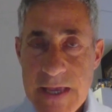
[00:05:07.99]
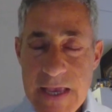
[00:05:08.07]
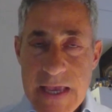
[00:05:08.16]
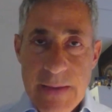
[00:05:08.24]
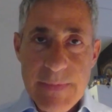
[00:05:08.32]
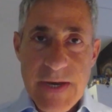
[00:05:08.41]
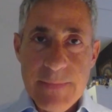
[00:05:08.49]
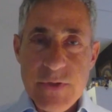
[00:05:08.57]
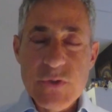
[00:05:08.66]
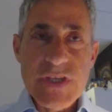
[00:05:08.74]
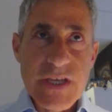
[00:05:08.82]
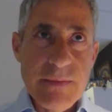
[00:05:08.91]
I mean, I'm
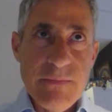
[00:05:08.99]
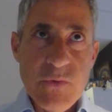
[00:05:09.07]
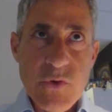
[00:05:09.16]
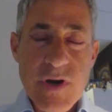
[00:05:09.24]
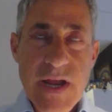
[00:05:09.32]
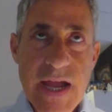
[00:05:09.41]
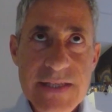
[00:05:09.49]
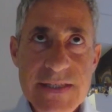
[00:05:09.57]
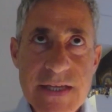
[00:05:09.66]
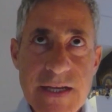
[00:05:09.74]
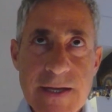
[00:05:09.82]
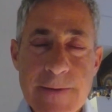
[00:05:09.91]
using it more as
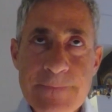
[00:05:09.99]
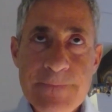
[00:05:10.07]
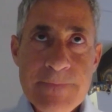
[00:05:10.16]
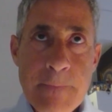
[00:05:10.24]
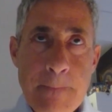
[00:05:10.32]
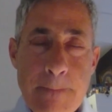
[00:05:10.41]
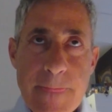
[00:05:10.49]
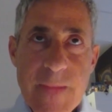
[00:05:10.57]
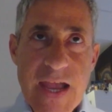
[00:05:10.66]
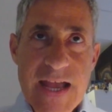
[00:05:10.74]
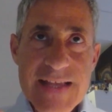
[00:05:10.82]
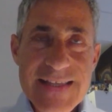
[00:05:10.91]

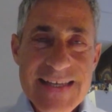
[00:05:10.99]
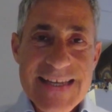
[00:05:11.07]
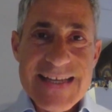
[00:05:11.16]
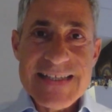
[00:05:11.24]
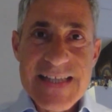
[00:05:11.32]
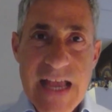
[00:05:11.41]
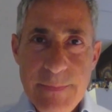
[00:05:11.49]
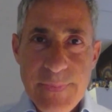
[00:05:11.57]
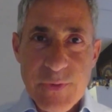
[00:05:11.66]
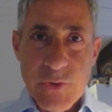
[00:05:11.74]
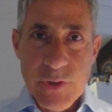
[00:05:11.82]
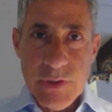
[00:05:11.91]
an
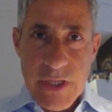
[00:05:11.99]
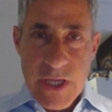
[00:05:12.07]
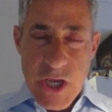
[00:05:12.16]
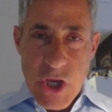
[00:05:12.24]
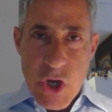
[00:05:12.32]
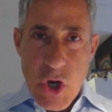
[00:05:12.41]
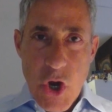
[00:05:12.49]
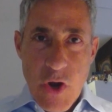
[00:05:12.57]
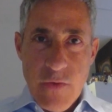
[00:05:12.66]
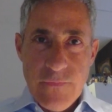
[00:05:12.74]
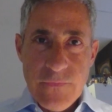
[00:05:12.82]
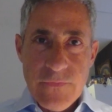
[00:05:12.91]
example
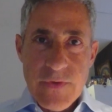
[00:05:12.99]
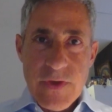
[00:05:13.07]
of